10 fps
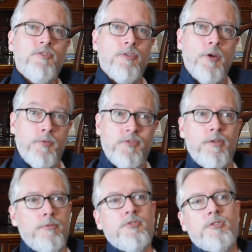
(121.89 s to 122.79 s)
your own
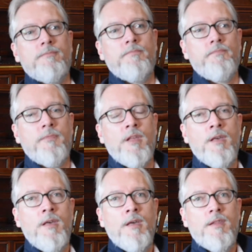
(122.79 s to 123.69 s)
solution.
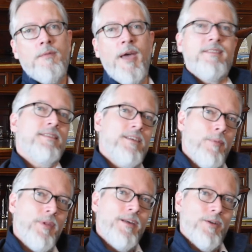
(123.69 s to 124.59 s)
The best
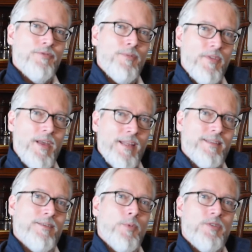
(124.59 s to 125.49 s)
example I got from that
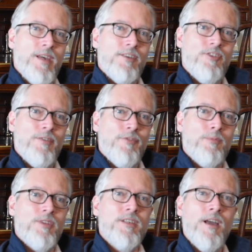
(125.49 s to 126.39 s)
was actually from
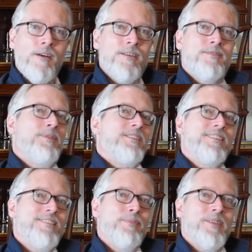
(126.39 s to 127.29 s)
the youngest
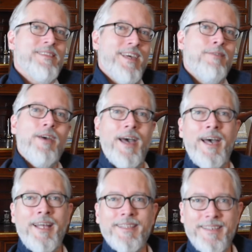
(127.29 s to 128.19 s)
participants I ever
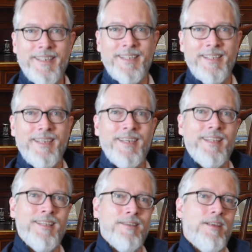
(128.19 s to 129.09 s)
had in
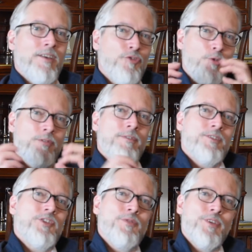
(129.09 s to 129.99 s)
a short
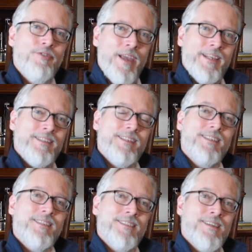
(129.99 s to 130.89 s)
version of a training that I
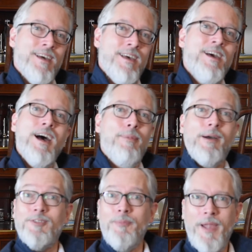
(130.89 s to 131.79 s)
did
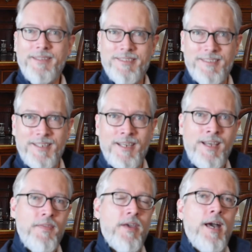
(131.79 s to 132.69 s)
about complexity.
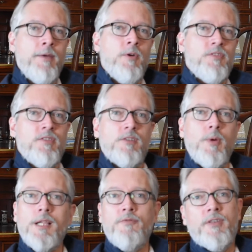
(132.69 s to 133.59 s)
The guy was
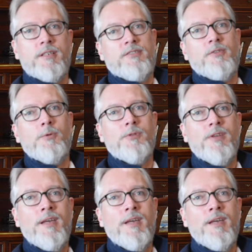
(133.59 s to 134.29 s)
12 years old,